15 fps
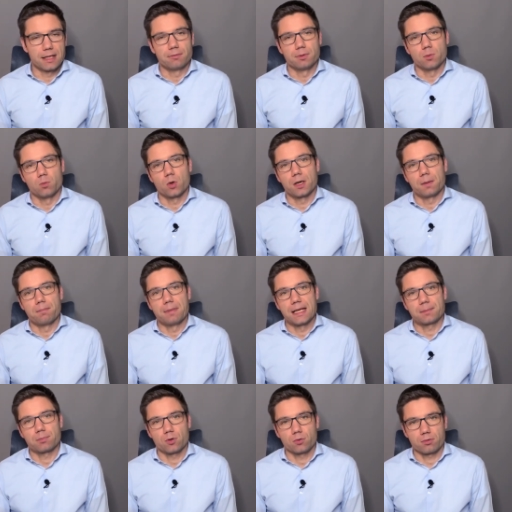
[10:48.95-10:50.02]
We want to make
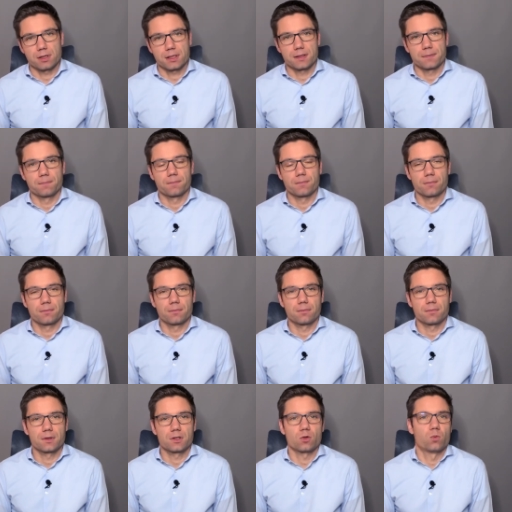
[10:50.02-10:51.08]
progress.
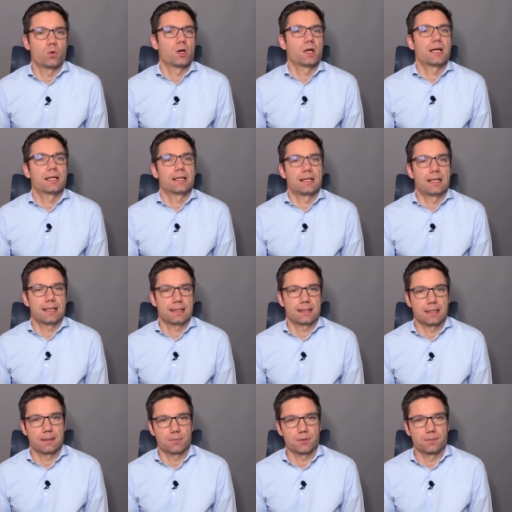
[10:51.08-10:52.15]
So what are the next
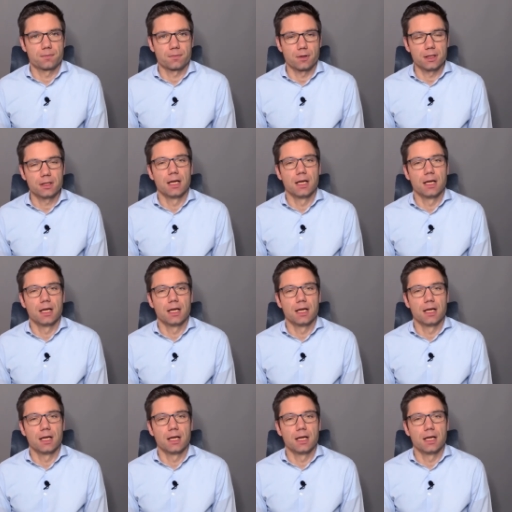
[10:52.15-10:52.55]
steps, right?